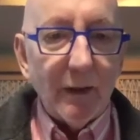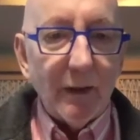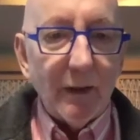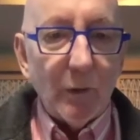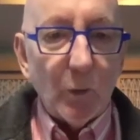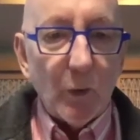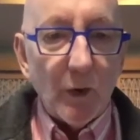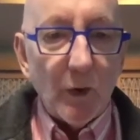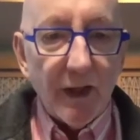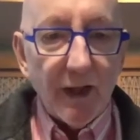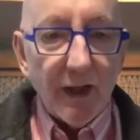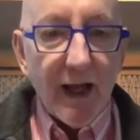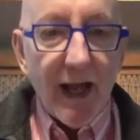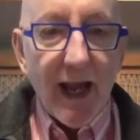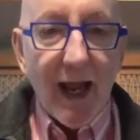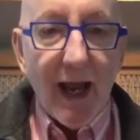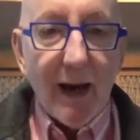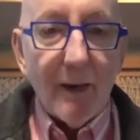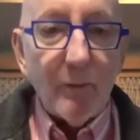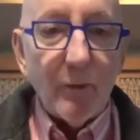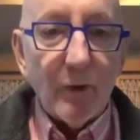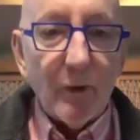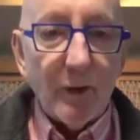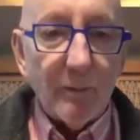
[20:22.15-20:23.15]
with a
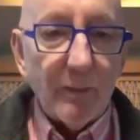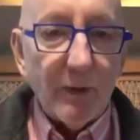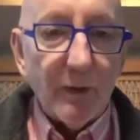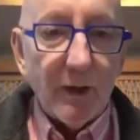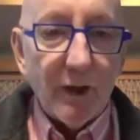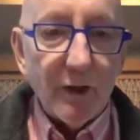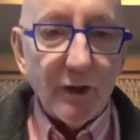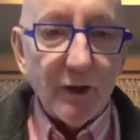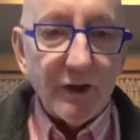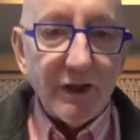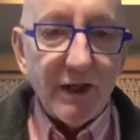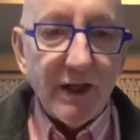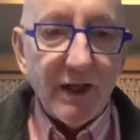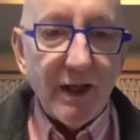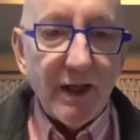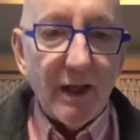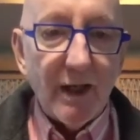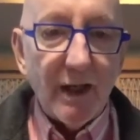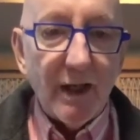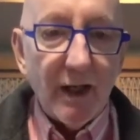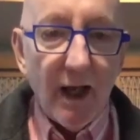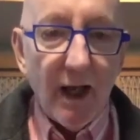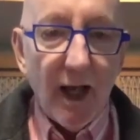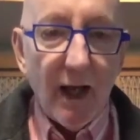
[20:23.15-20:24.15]
camera because he
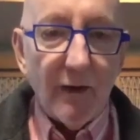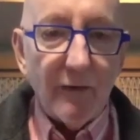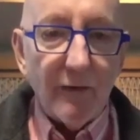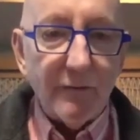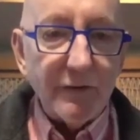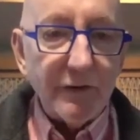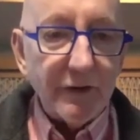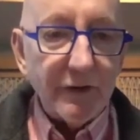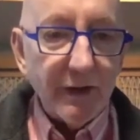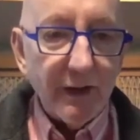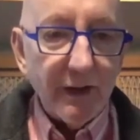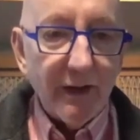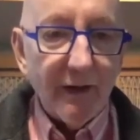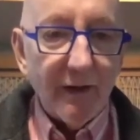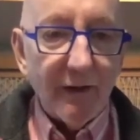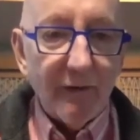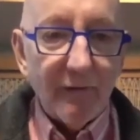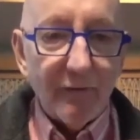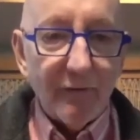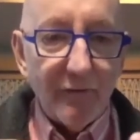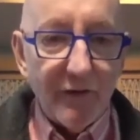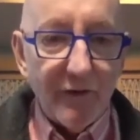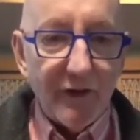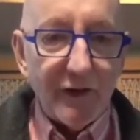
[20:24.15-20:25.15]
loves
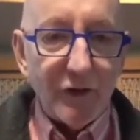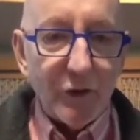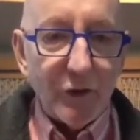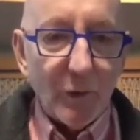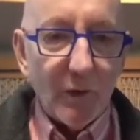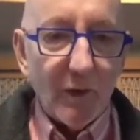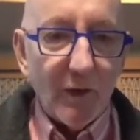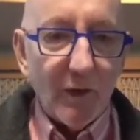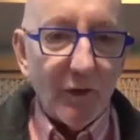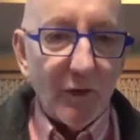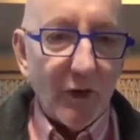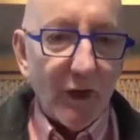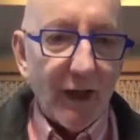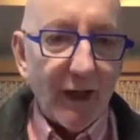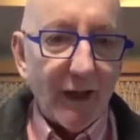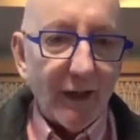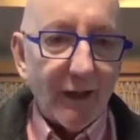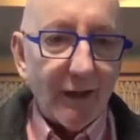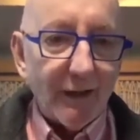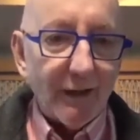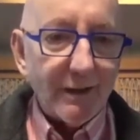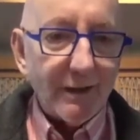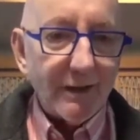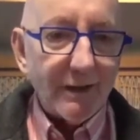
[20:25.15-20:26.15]
visual
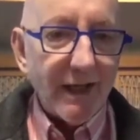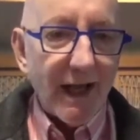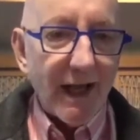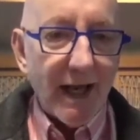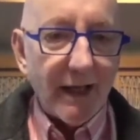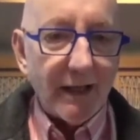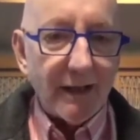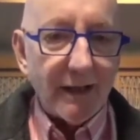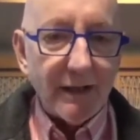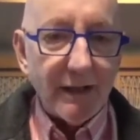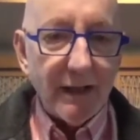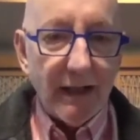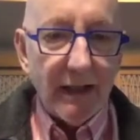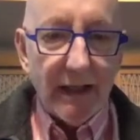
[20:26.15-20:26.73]
things and